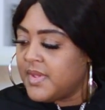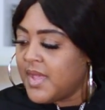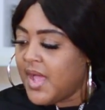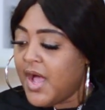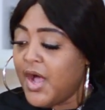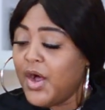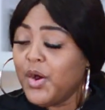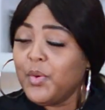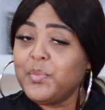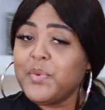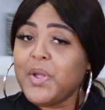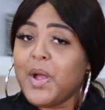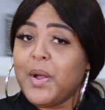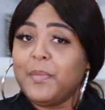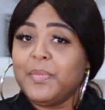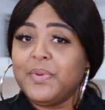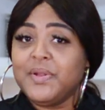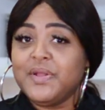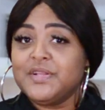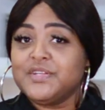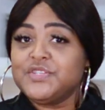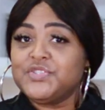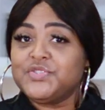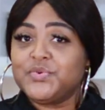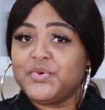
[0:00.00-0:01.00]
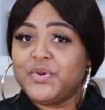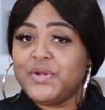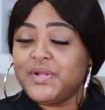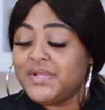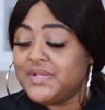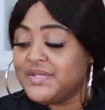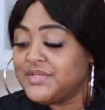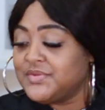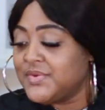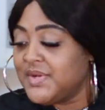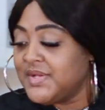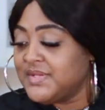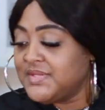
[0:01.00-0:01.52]
I hope y'all been enjoying
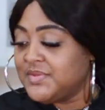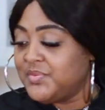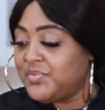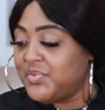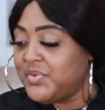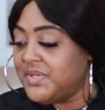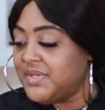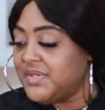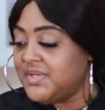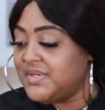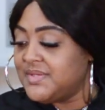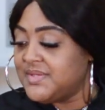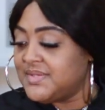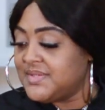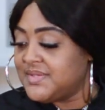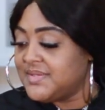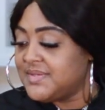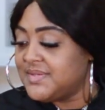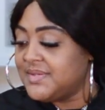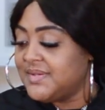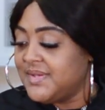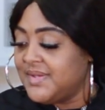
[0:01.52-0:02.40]
these recipes.